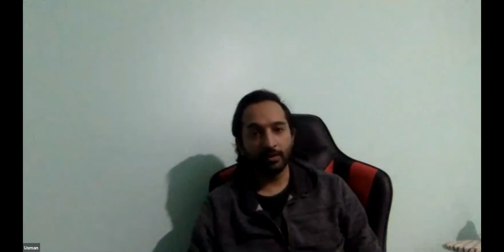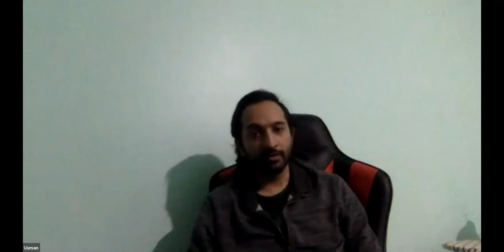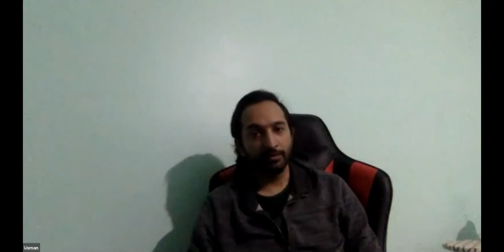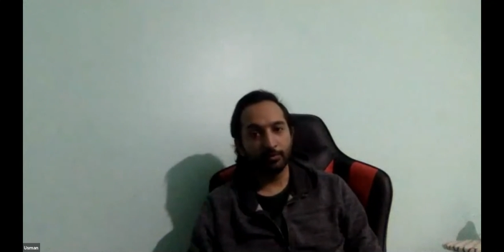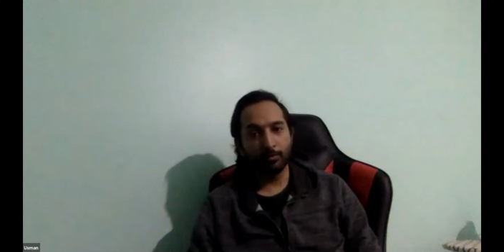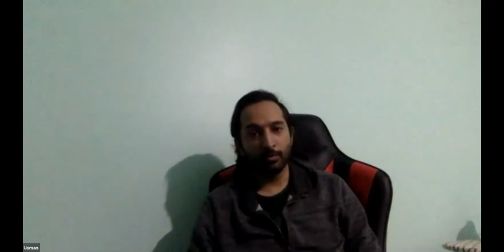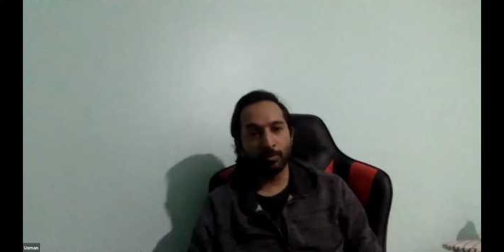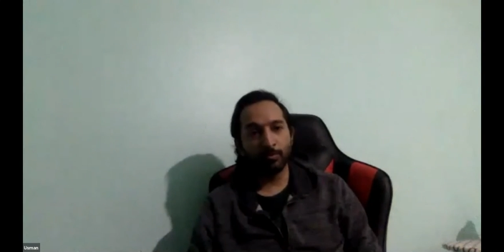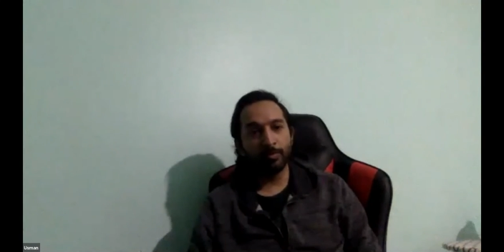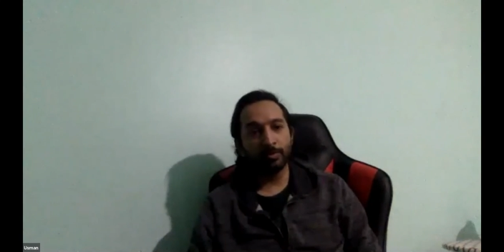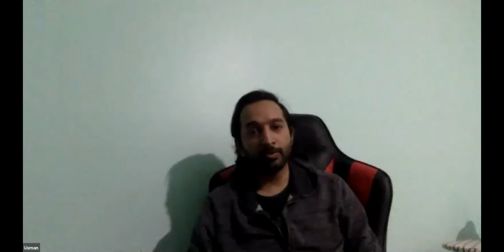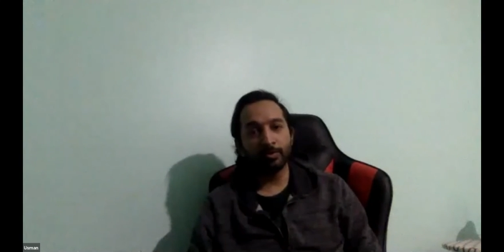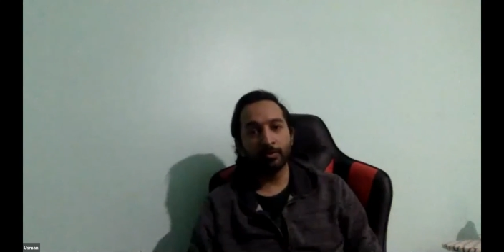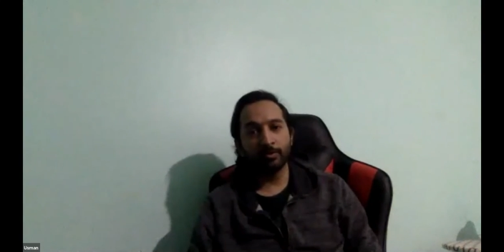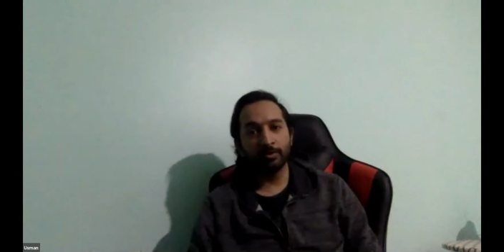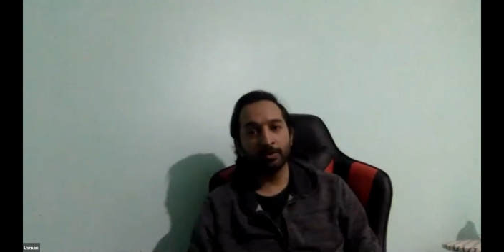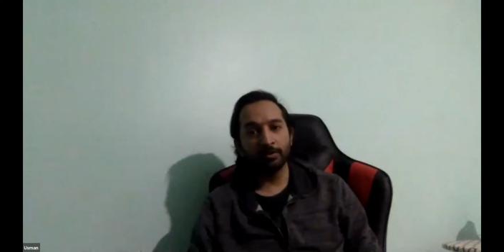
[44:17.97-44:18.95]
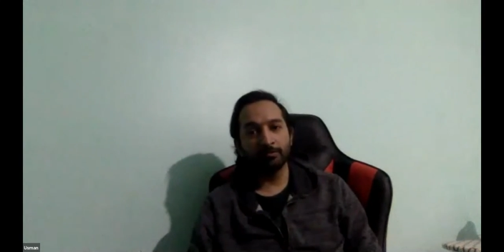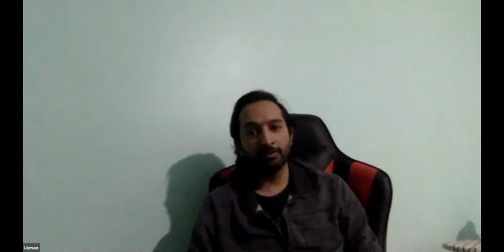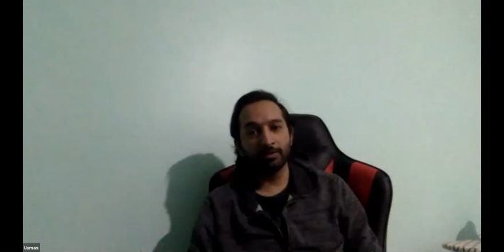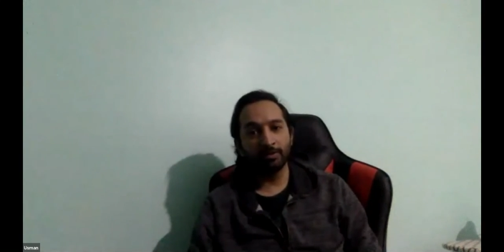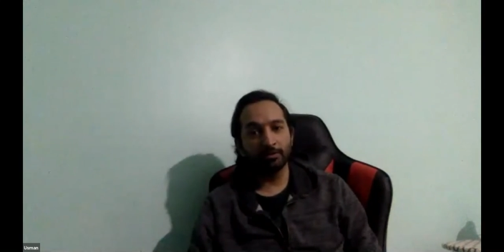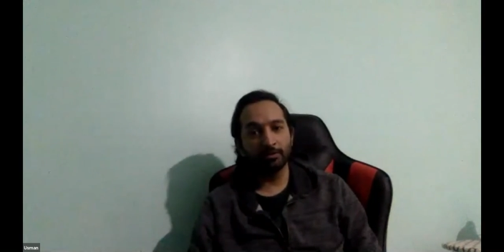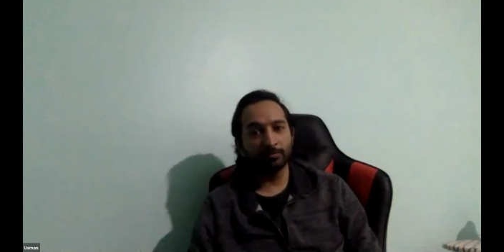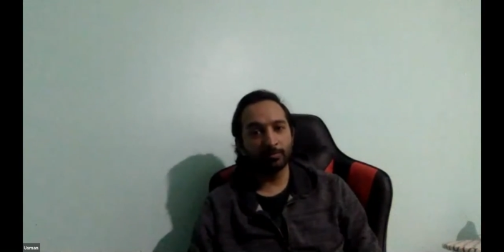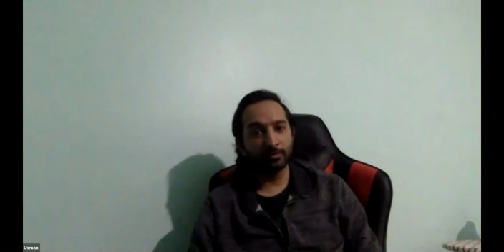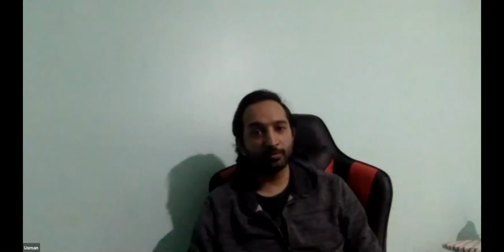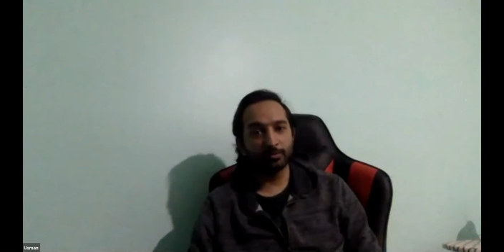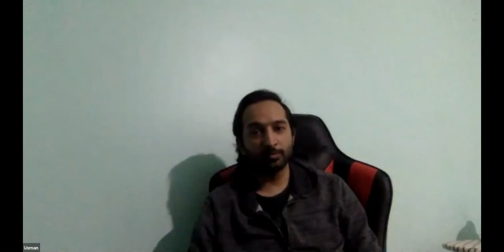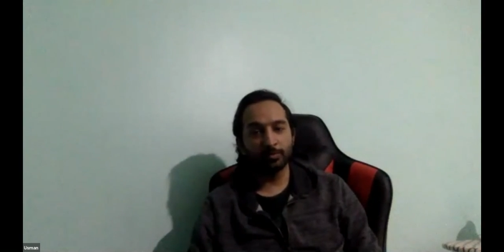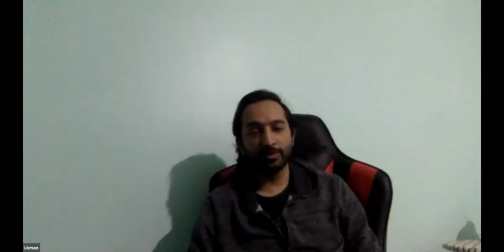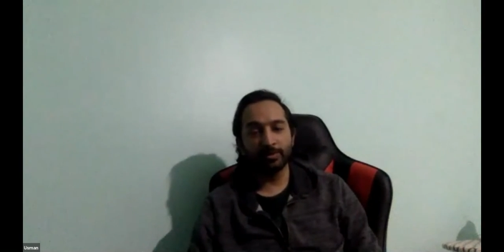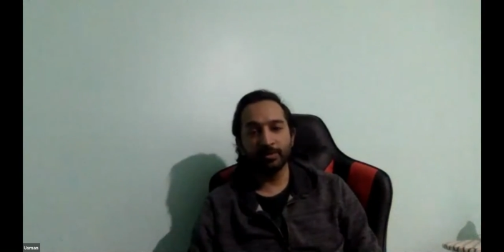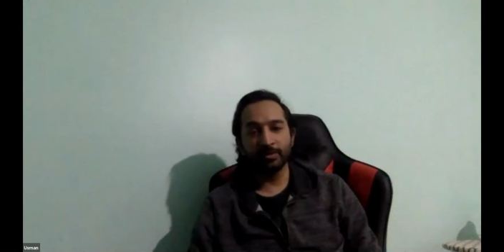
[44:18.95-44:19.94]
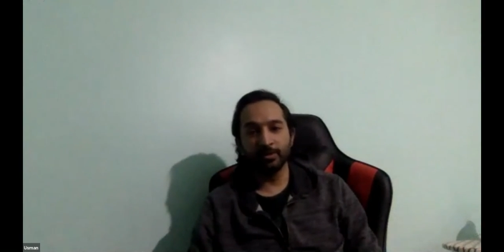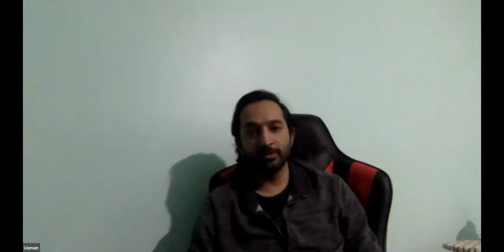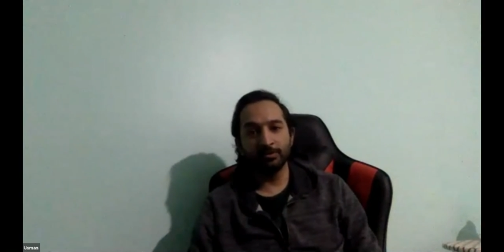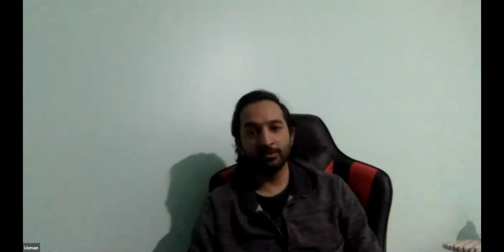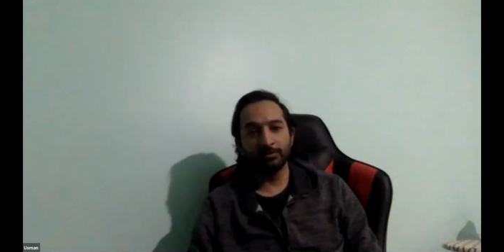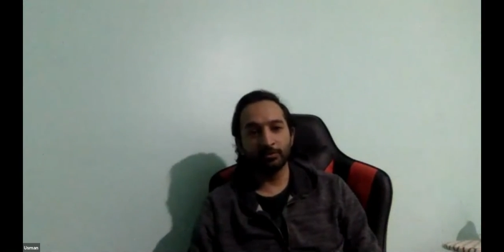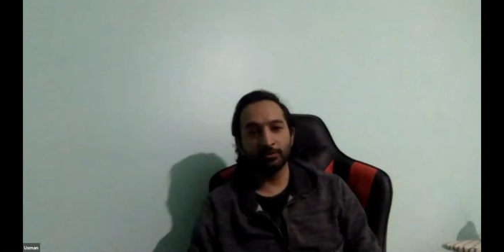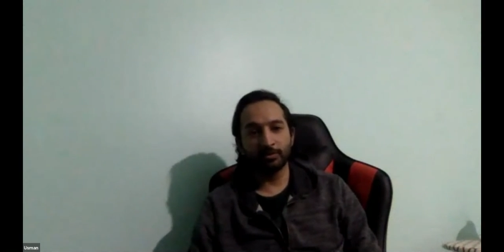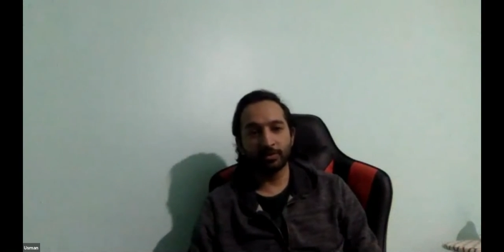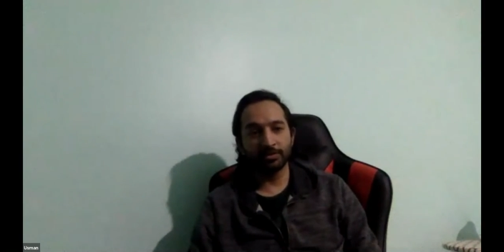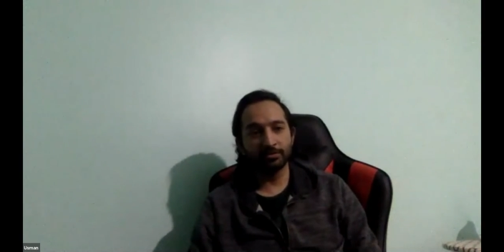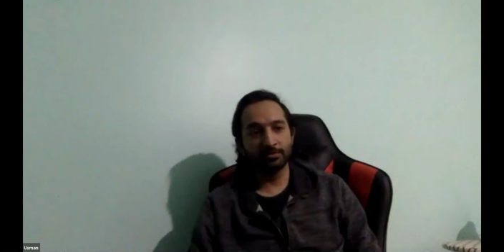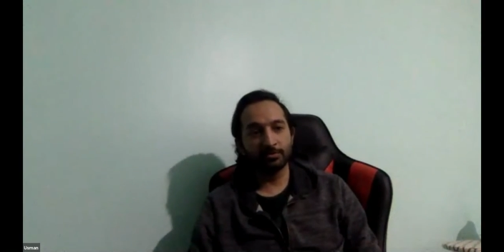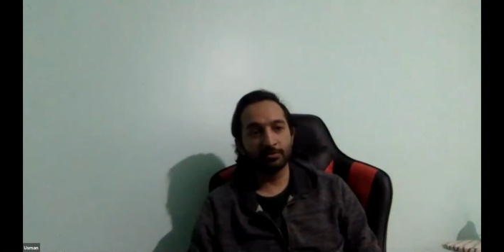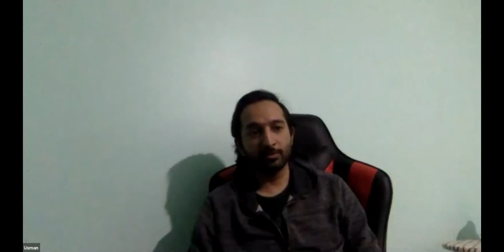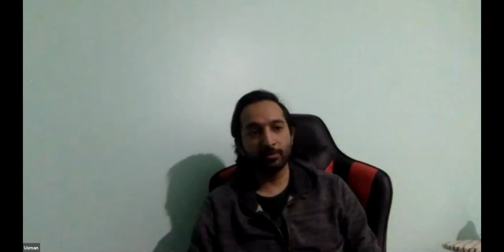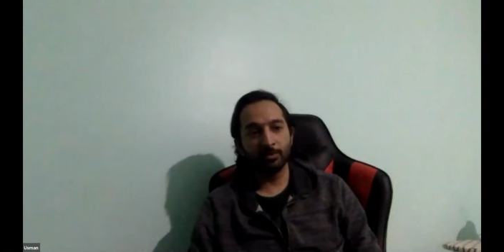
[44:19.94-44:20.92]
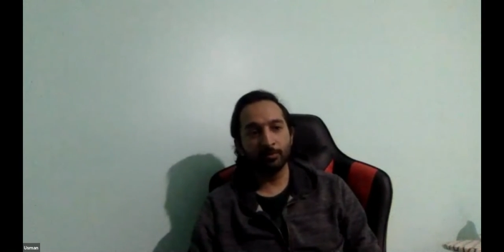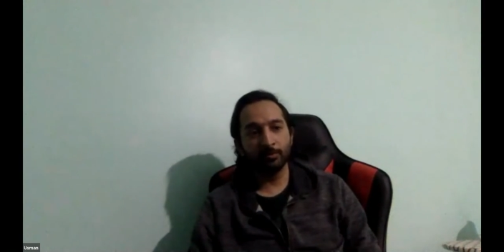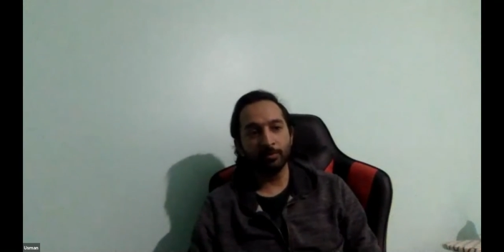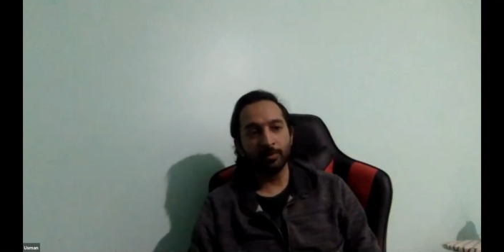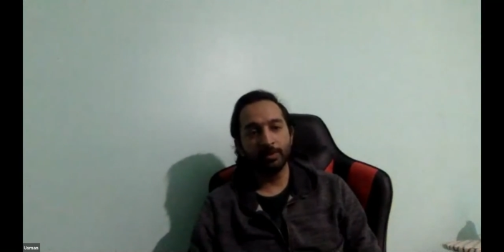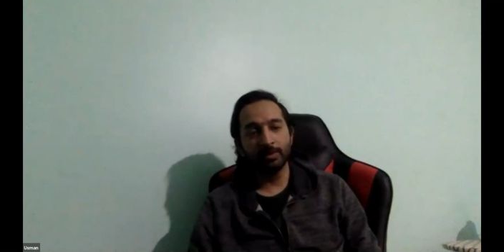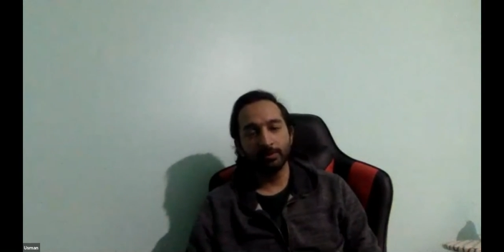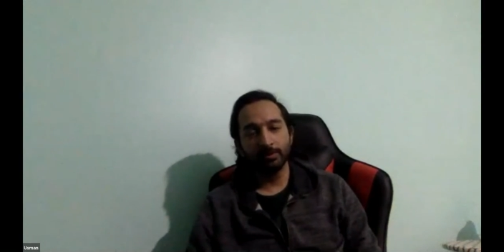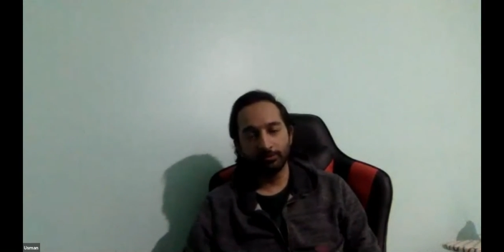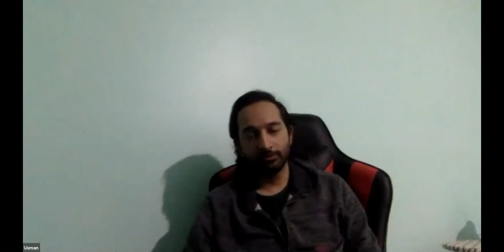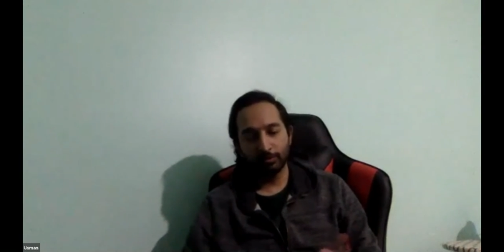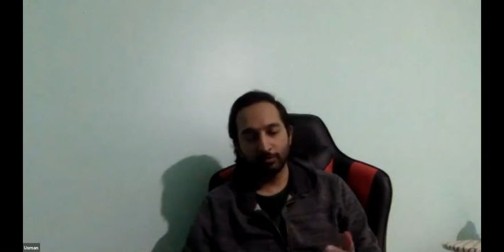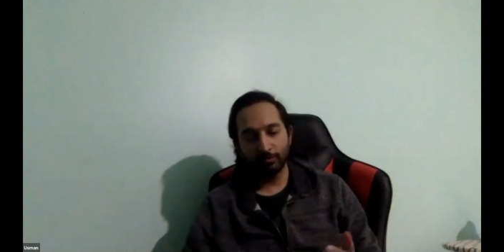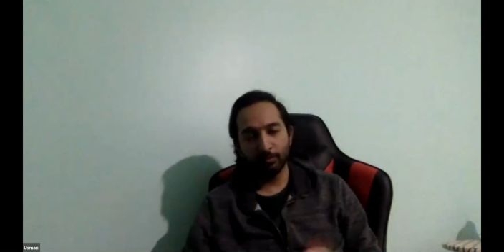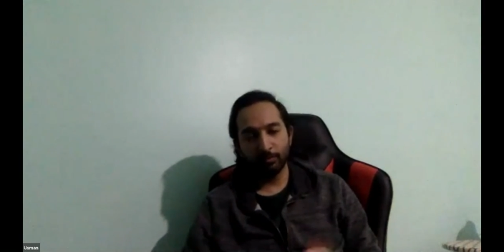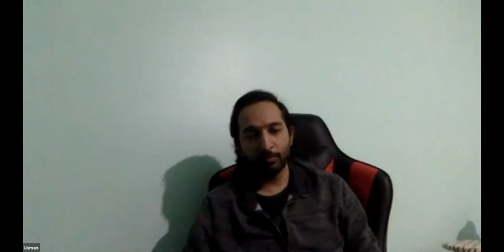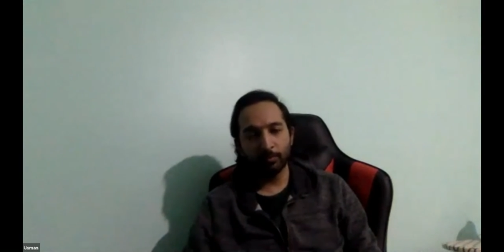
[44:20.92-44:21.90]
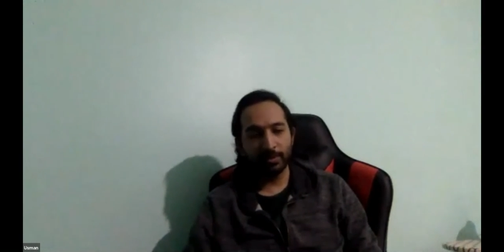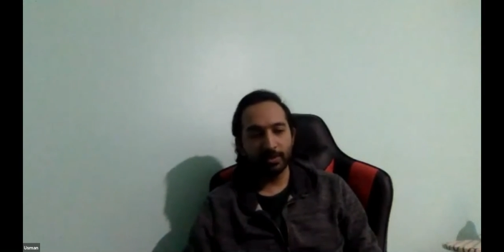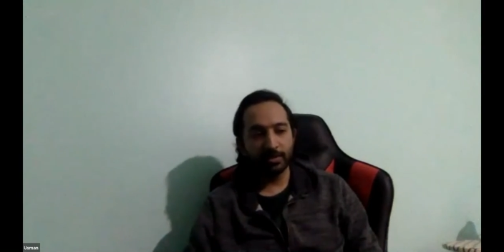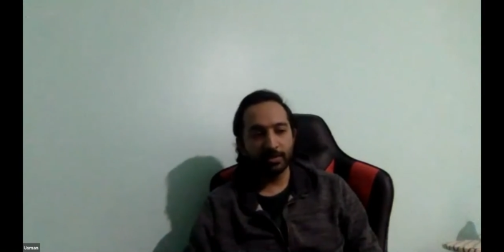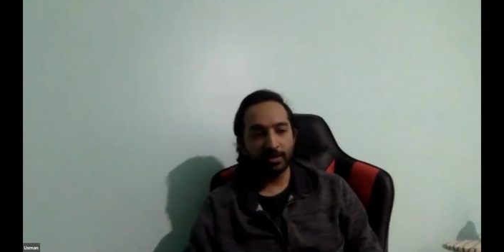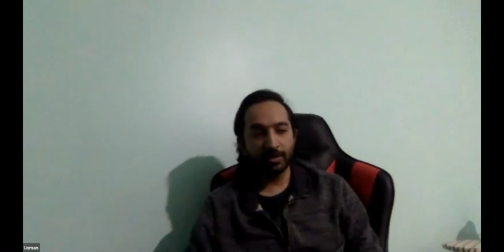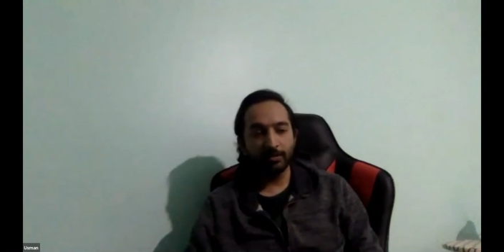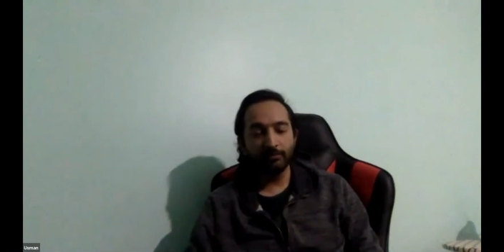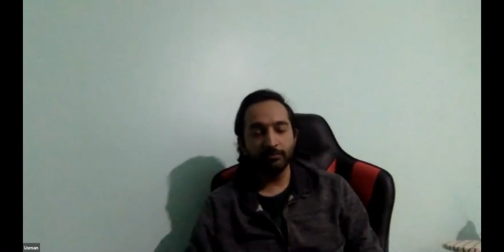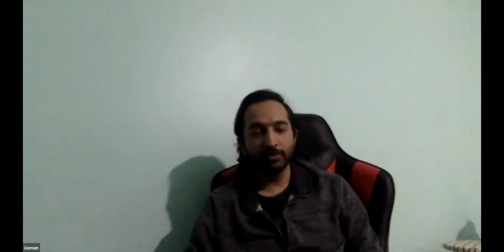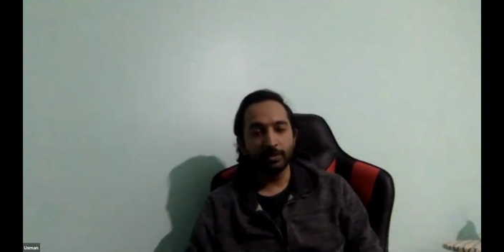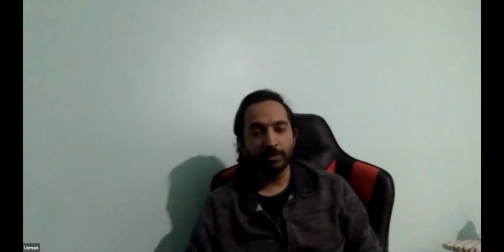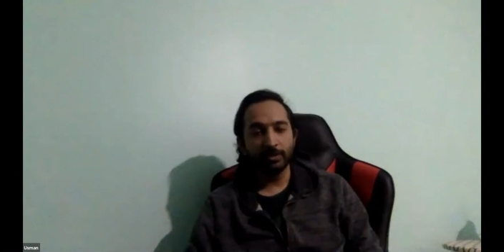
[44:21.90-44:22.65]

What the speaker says: You probably don't have any responsibilities or rush to home. Some people might have.